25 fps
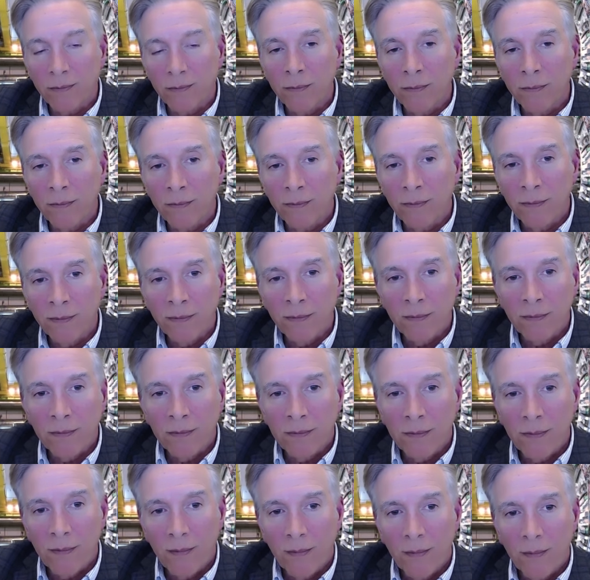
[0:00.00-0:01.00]
It was truly an
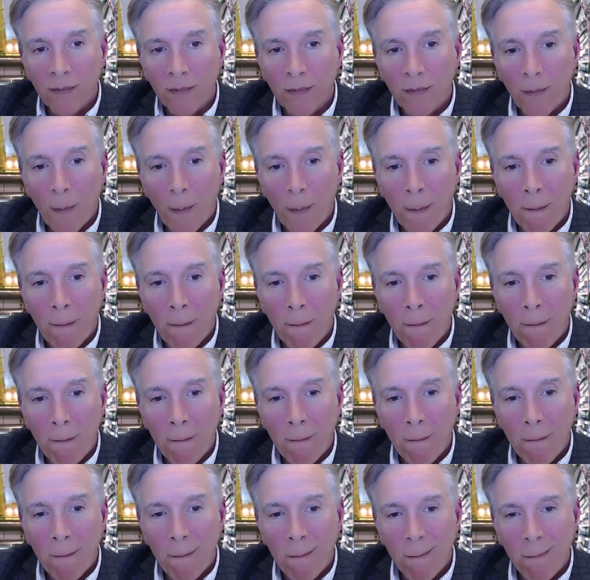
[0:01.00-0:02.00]
astonishing discovery
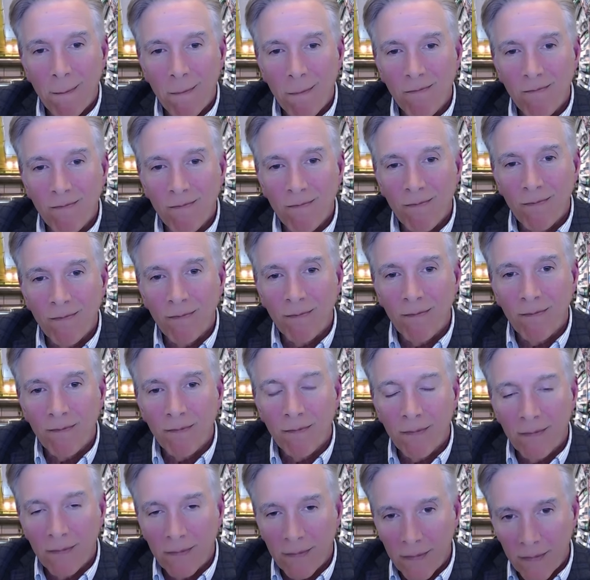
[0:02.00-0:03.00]
and an astonishing work.